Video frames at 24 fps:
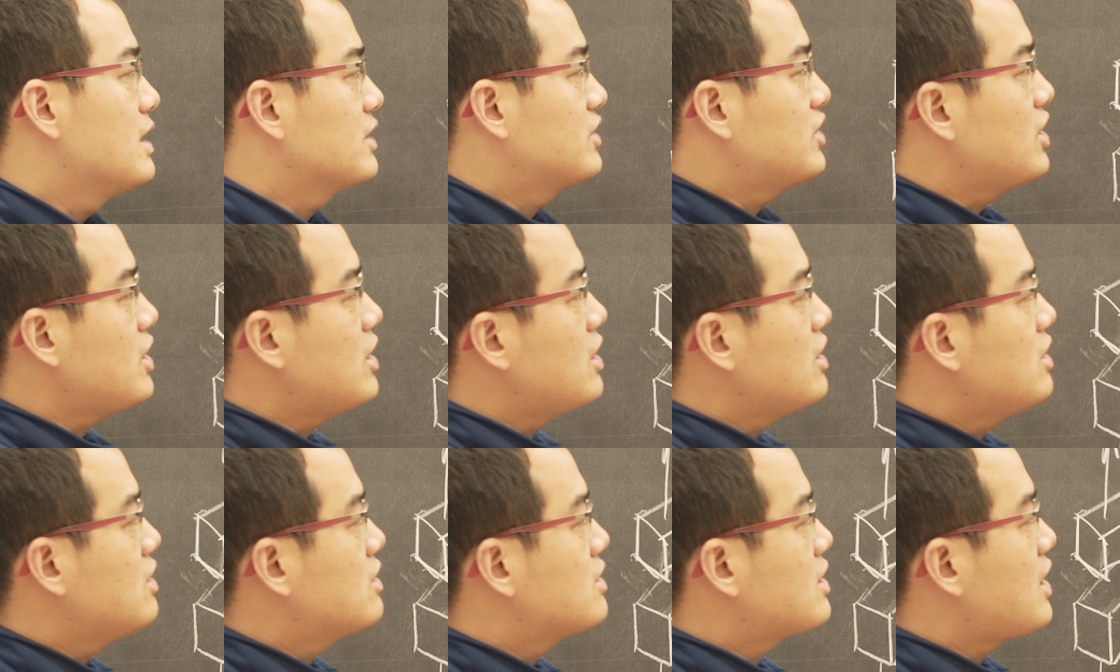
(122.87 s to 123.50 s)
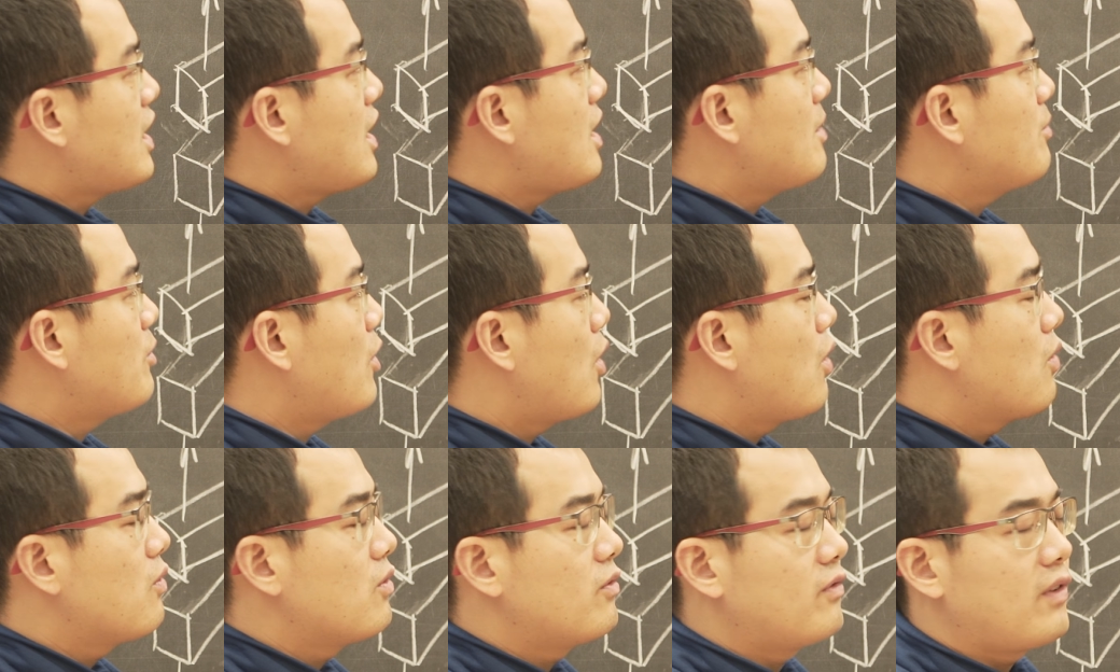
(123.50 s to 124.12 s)
second type
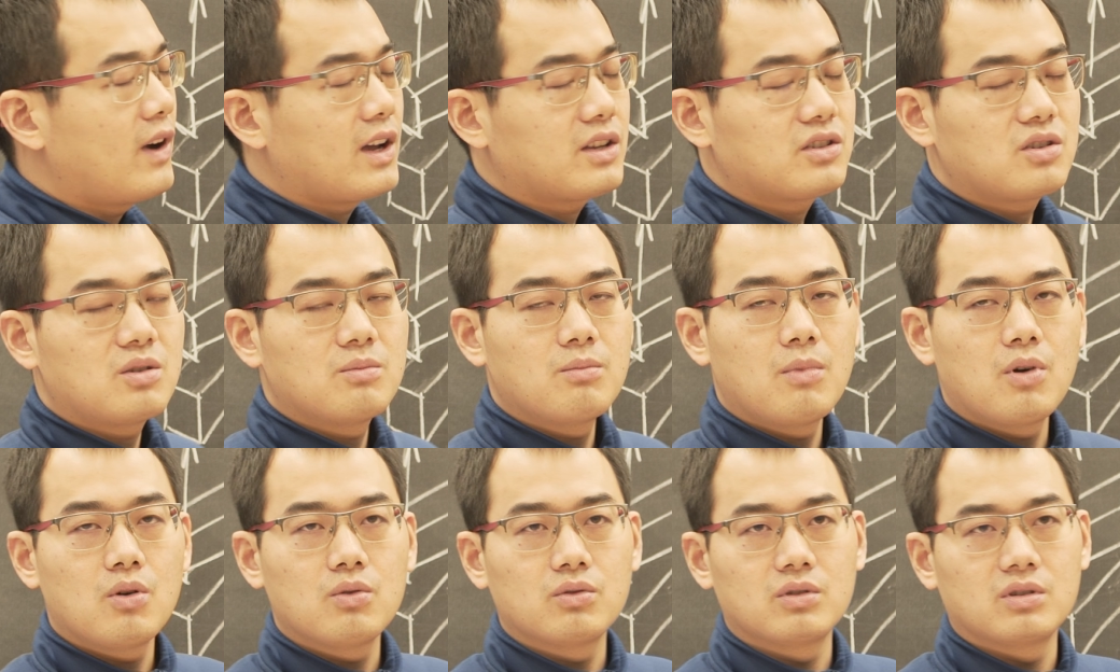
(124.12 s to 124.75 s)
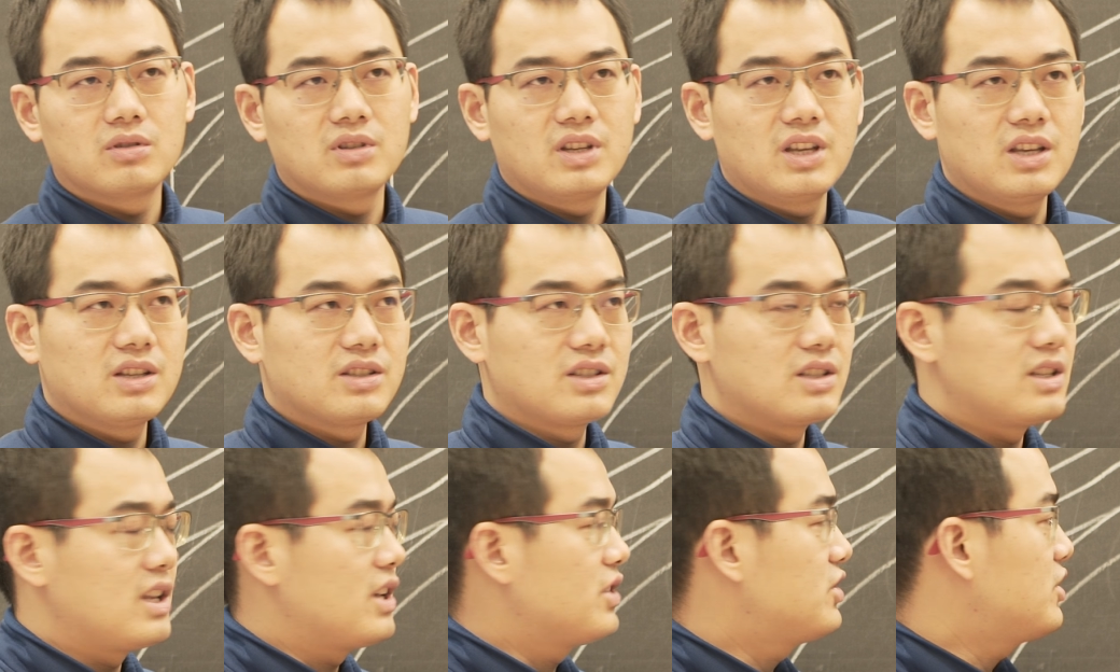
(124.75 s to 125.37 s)
of fracture mode is
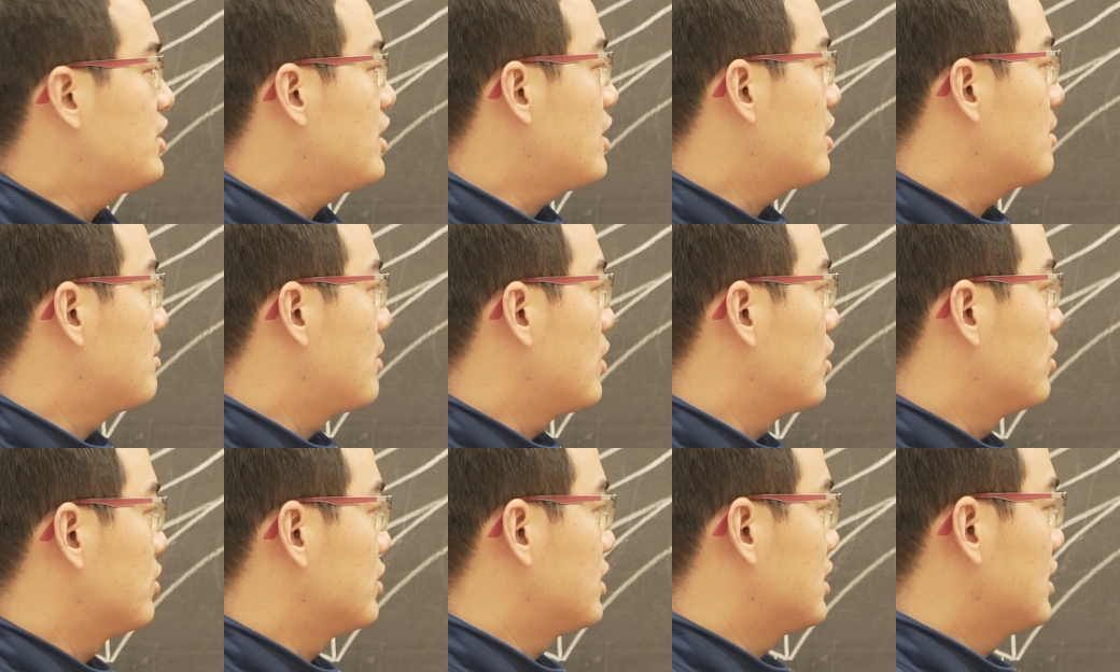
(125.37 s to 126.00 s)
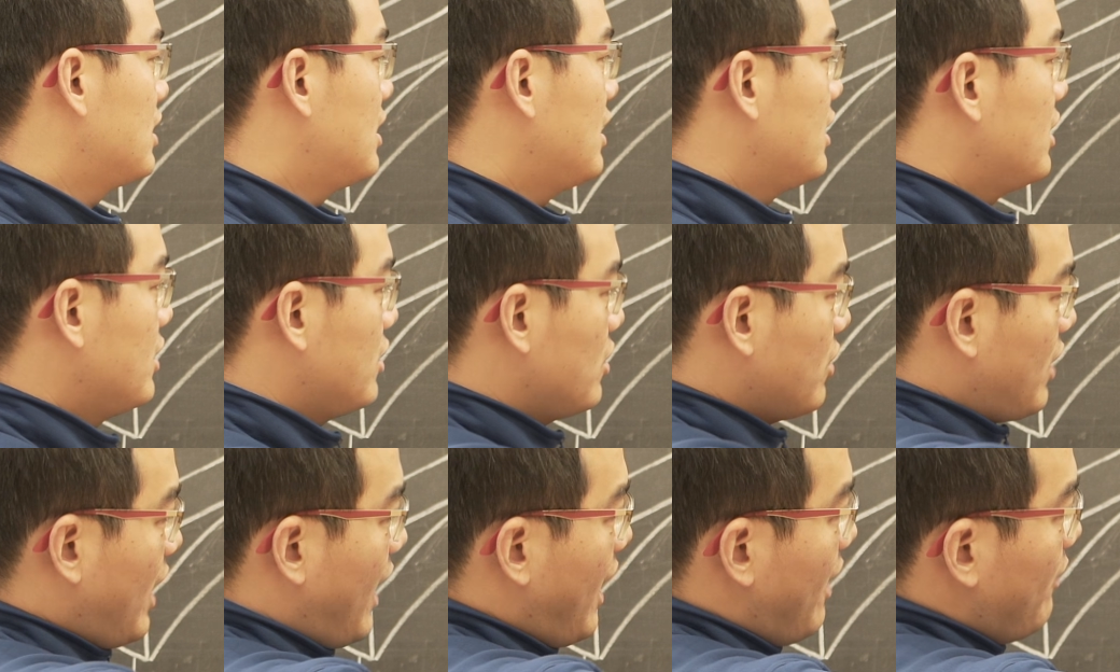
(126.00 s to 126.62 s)
the shear mode.
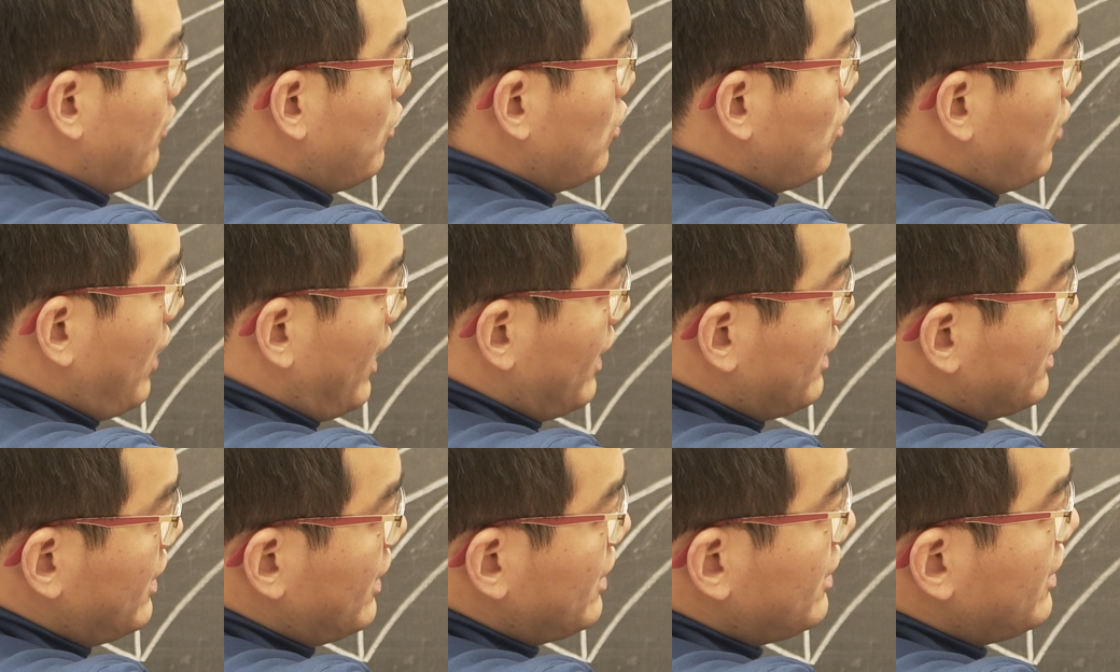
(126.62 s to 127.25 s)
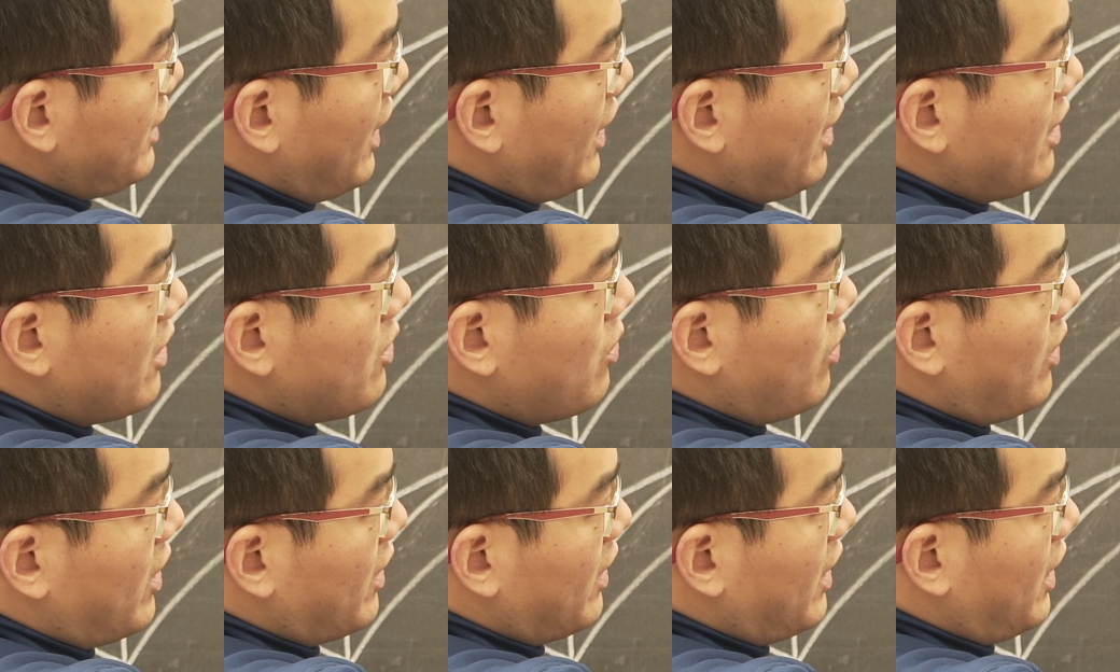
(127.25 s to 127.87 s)
You can have a look at this
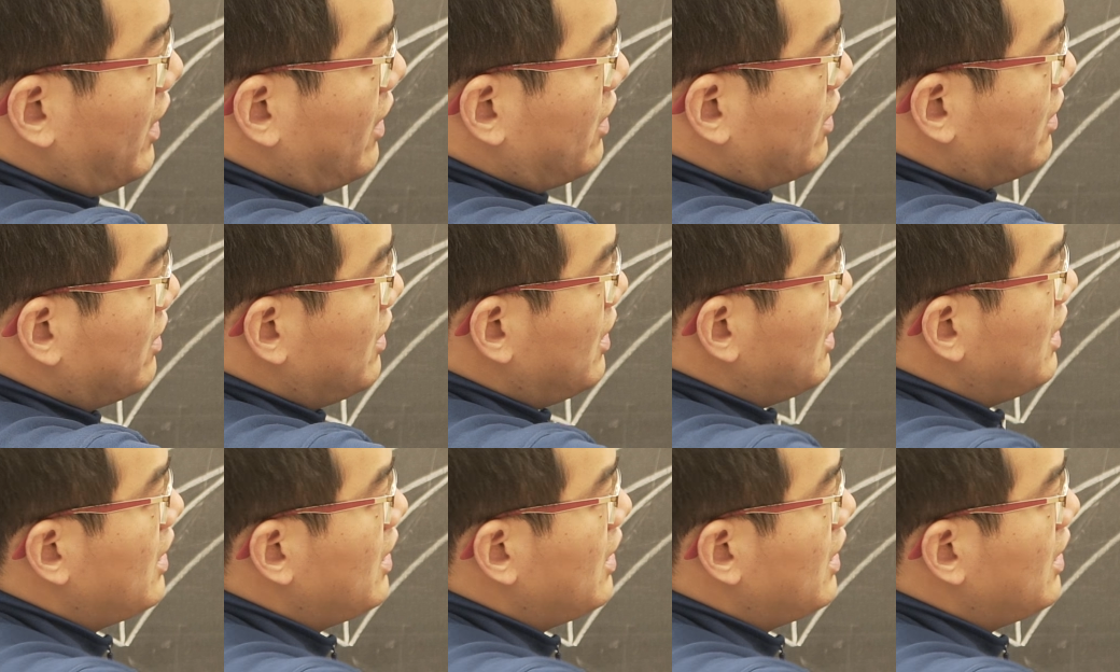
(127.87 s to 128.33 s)
diagram here.